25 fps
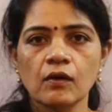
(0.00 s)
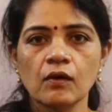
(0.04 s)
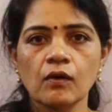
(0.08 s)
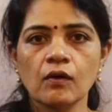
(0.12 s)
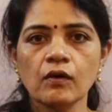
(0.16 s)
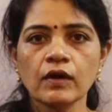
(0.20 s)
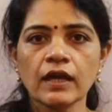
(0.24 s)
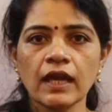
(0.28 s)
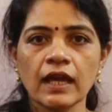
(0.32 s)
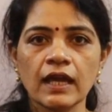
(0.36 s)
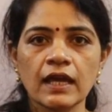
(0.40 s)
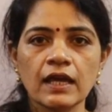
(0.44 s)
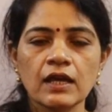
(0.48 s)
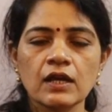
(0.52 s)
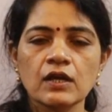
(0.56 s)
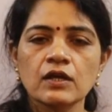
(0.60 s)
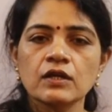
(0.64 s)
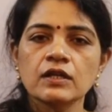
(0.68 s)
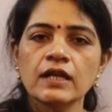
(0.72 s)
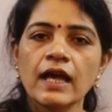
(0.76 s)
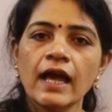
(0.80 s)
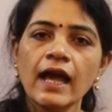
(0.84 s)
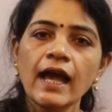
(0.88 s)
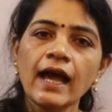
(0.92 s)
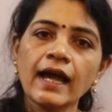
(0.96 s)
Okay,
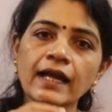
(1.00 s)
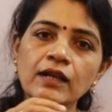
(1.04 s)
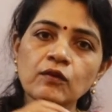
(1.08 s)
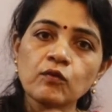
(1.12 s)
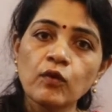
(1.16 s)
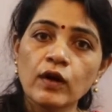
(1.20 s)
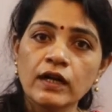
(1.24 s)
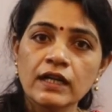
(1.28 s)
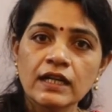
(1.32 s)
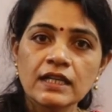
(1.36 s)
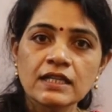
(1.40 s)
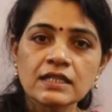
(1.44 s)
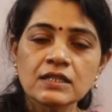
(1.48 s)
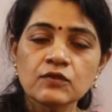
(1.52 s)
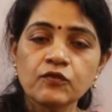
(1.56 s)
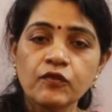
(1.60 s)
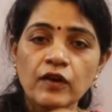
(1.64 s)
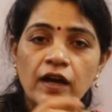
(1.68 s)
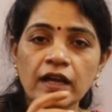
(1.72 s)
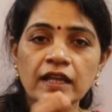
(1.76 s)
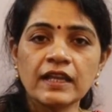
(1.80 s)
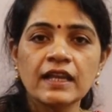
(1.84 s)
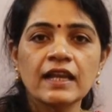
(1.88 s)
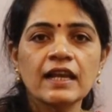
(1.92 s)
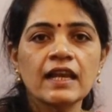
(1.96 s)
and what is
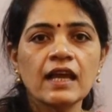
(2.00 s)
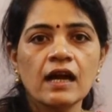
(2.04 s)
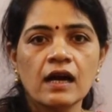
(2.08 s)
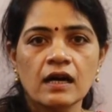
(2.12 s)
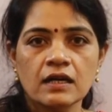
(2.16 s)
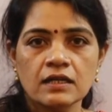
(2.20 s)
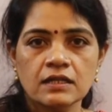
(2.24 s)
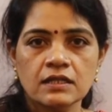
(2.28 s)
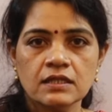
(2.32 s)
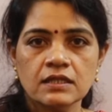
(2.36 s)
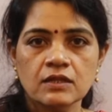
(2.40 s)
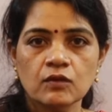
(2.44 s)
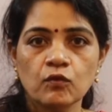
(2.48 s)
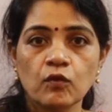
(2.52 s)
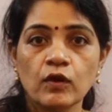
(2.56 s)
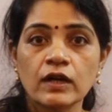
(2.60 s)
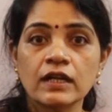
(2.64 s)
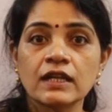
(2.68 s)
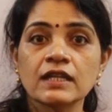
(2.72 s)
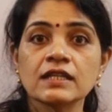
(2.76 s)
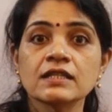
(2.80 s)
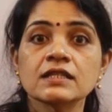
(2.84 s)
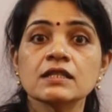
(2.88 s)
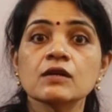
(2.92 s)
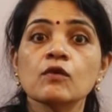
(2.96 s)
finally asked?
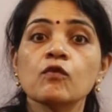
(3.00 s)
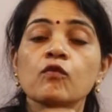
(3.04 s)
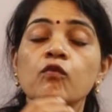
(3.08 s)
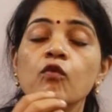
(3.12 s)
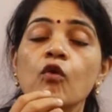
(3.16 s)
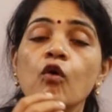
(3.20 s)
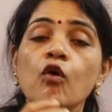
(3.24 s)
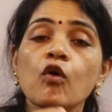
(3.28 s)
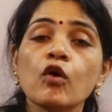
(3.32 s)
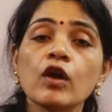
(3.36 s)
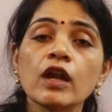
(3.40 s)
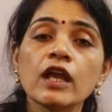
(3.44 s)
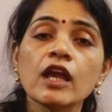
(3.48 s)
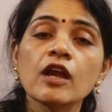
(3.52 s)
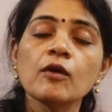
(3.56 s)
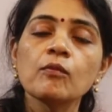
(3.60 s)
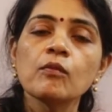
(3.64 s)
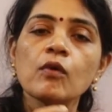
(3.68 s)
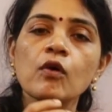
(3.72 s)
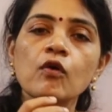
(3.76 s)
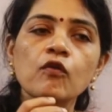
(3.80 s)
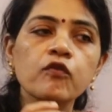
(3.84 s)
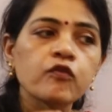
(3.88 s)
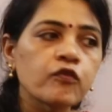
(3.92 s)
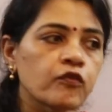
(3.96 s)
What is the
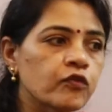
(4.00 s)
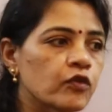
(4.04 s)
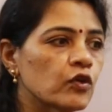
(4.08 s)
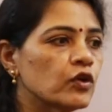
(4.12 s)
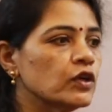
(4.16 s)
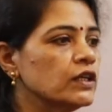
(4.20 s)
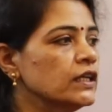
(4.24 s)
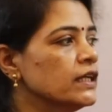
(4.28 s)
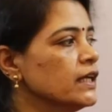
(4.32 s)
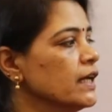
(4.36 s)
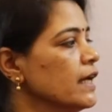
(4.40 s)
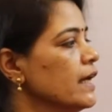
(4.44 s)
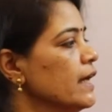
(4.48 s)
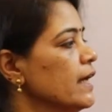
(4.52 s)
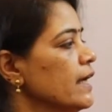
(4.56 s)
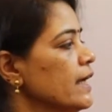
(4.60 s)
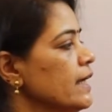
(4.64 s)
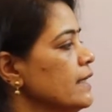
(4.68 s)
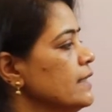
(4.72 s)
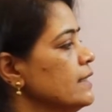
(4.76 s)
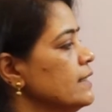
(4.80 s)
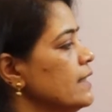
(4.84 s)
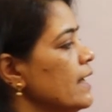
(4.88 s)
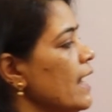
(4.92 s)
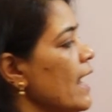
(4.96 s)
volume of wood
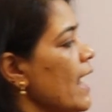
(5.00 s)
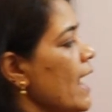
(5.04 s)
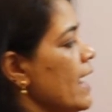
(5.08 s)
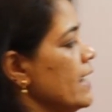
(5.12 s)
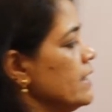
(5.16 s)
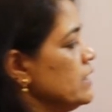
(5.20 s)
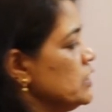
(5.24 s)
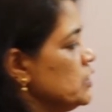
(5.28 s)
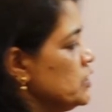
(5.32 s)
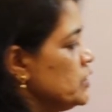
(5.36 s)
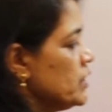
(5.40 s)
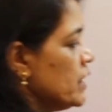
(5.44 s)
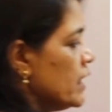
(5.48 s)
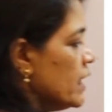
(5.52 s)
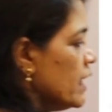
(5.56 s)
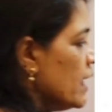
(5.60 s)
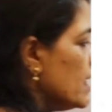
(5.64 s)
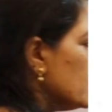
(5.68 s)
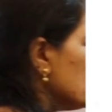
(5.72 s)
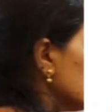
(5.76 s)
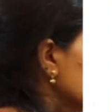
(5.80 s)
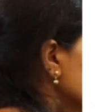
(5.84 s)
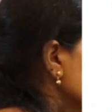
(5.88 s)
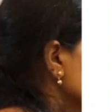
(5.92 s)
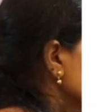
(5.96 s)
in the
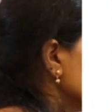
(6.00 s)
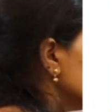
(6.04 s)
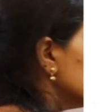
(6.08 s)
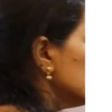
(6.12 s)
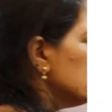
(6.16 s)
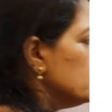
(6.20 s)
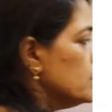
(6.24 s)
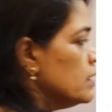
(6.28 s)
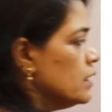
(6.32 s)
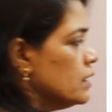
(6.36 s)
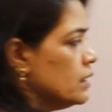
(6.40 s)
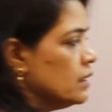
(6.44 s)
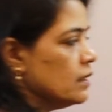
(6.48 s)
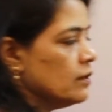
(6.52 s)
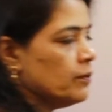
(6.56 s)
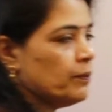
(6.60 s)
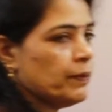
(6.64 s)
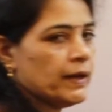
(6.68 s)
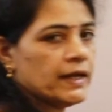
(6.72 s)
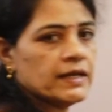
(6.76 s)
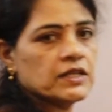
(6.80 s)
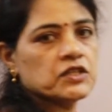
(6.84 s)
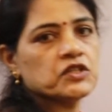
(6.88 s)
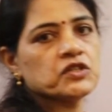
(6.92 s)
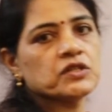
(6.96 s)
entire wood
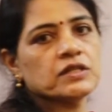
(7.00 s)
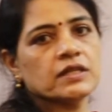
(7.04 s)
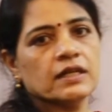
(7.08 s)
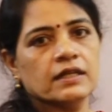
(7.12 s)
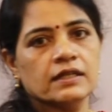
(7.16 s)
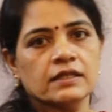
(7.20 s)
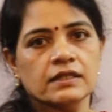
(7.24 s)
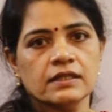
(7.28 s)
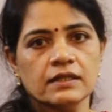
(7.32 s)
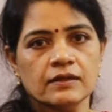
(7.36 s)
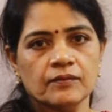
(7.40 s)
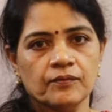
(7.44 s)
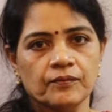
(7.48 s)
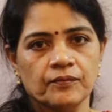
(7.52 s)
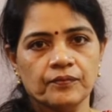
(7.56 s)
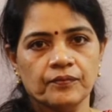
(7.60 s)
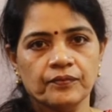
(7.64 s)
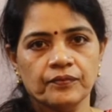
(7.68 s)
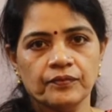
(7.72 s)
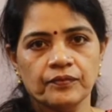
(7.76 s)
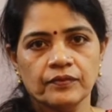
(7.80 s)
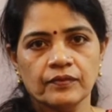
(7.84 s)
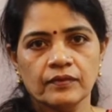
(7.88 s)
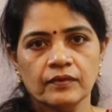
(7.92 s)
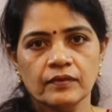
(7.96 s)
pen stand?
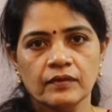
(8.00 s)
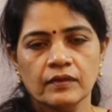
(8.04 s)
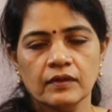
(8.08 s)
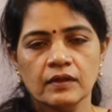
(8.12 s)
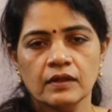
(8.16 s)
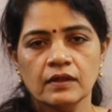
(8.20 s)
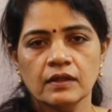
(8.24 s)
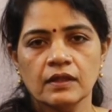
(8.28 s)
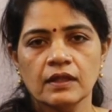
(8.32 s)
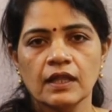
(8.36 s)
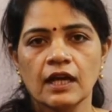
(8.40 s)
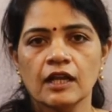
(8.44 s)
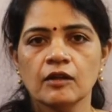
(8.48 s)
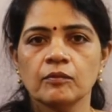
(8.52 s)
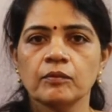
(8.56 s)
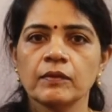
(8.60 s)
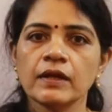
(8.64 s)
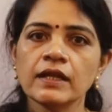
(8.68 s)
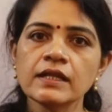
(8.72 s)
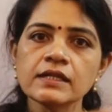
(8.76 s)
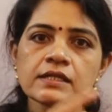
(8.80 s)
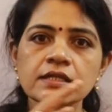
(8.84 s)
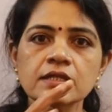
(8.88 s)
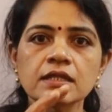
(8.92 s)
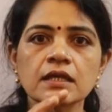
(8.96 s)
That
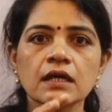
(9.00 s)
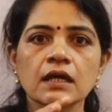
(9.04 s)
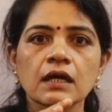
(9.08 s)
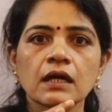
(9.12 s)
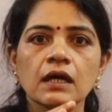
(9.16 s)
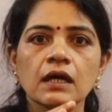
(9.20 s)
means